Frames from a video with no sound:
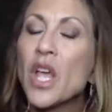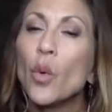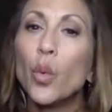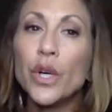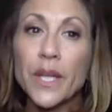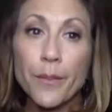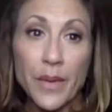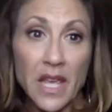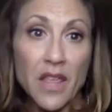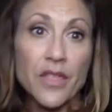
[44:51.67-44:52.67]
Would it
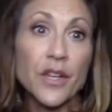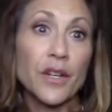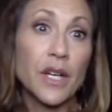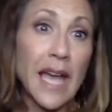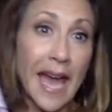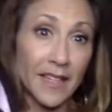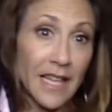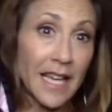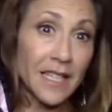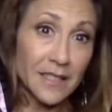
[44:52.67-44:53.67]
be the
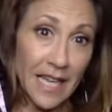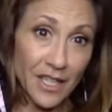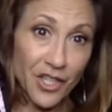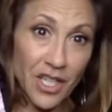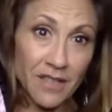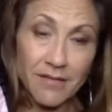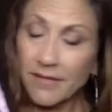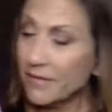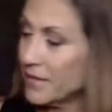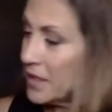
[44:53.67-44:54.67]
Cadillac Collection,
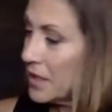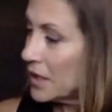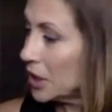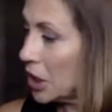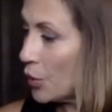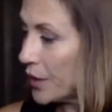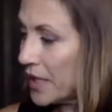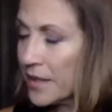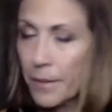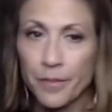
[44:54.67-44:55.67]
loaded?